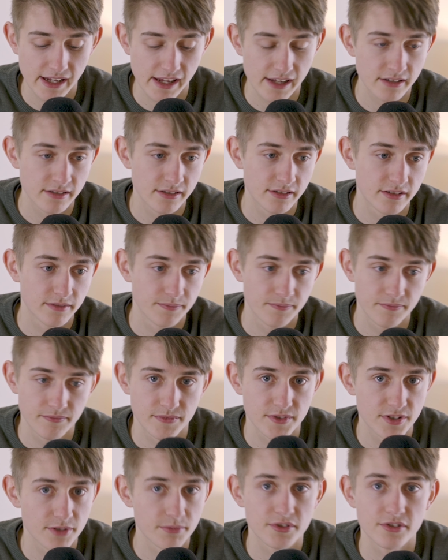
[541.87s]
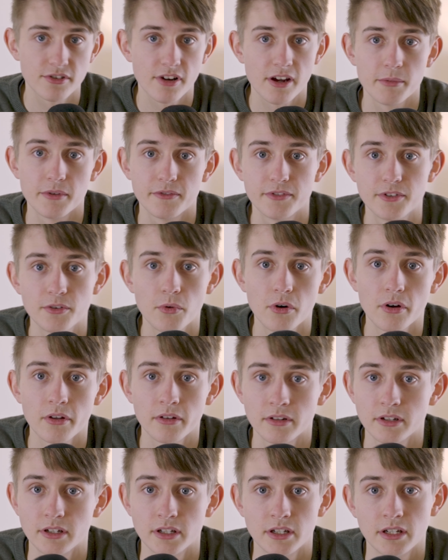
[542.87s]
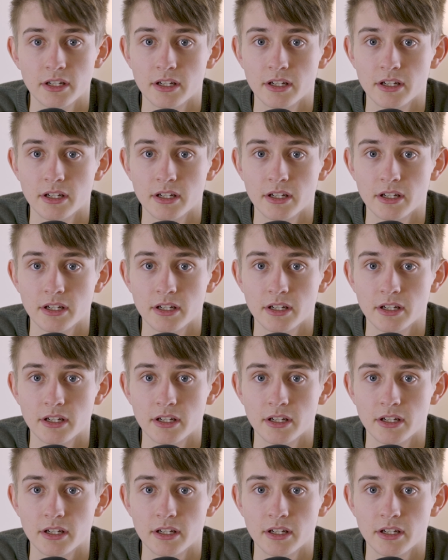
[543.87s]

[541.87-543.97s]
and subscribe if you want.